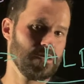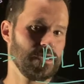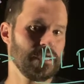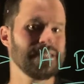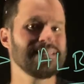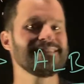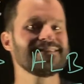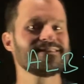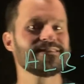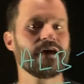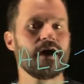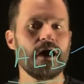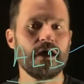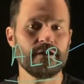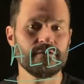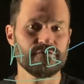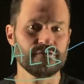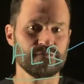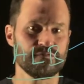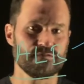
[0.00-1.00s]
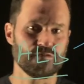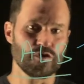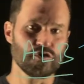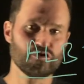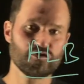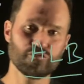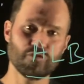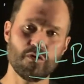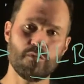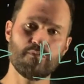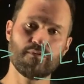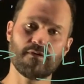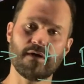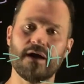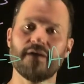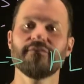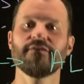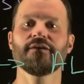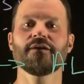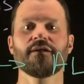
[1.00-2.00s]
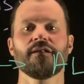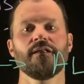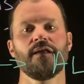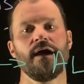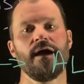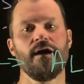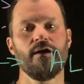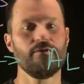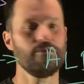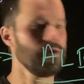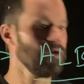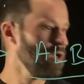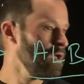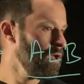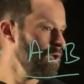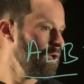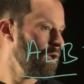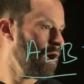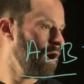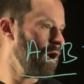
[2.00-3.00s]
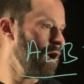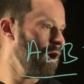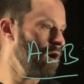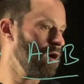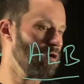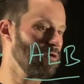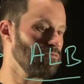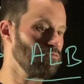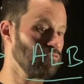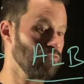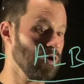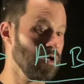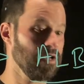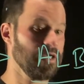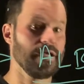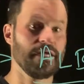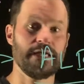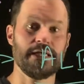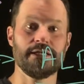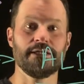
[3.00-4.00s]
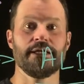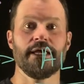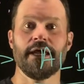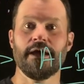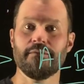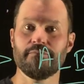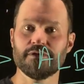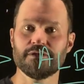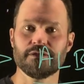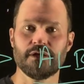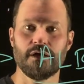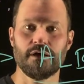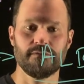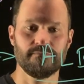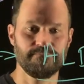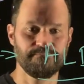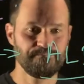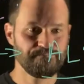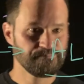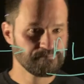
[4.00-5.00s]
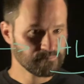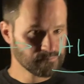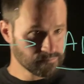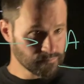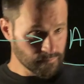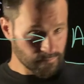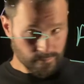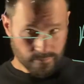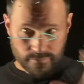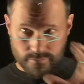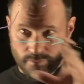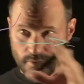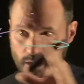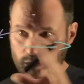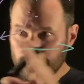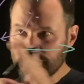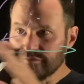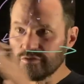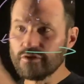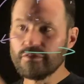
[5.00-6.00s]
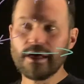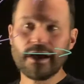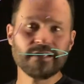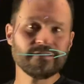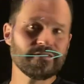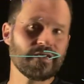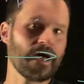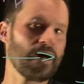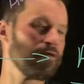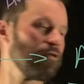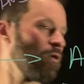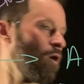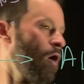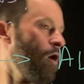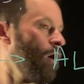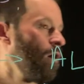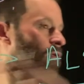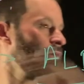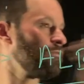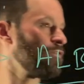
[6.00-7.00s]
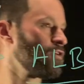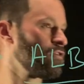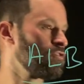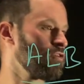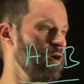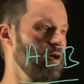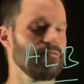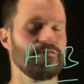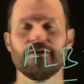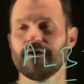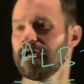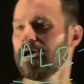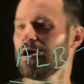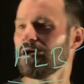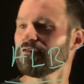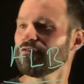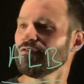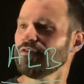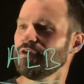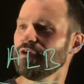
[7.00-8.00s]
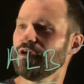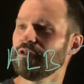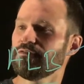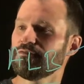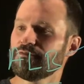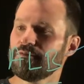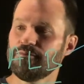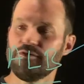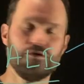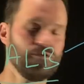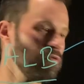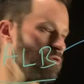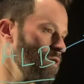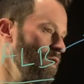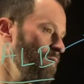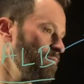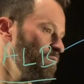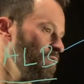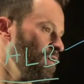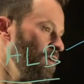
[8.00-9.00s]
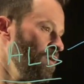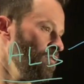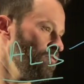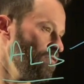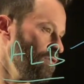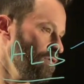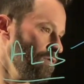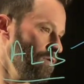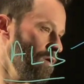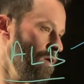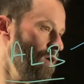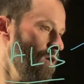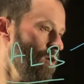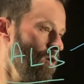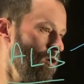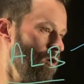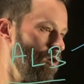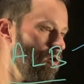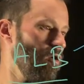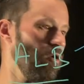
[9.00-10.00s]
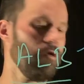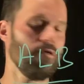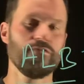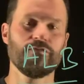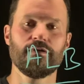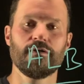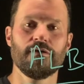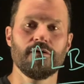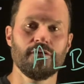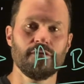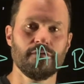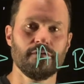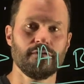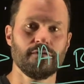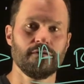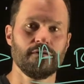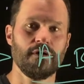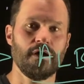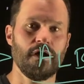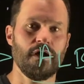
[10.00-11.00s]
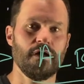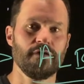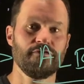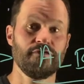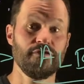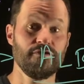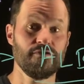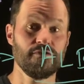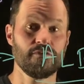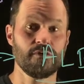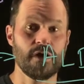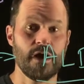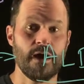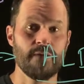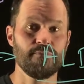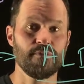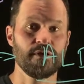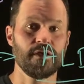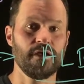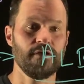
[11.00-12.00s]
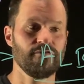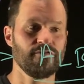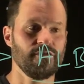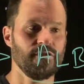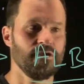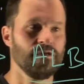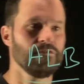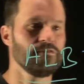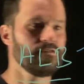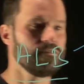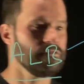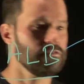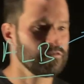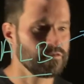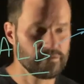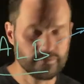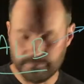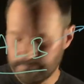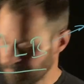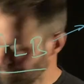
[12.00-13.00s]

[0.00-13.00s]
inside of a virtual private cloud running in Amazon. And so that's how all of your traffic actually gets from your application over to your application instances.